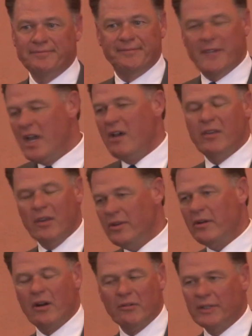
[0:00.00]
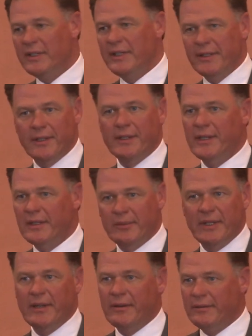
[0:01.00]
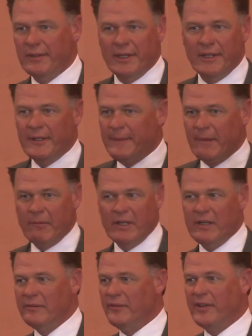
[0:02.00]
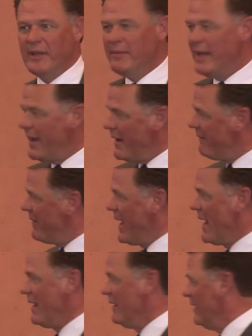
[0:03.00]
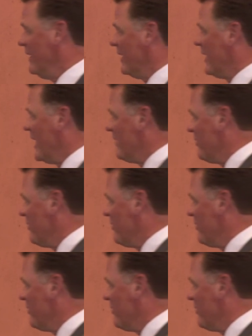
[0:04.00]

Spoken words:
no, they're all really good. We don't seem to have that kind